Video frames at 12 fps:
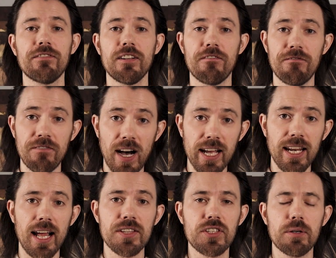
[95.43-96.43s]
in
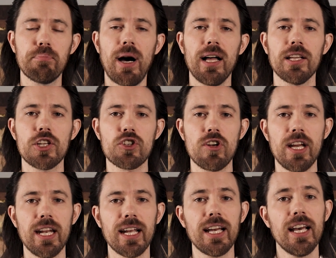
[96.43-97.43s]
financing pilot
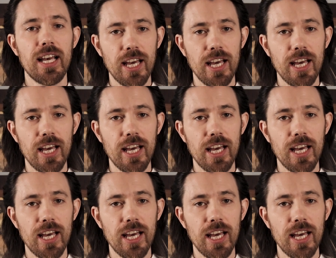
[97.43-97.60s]
training,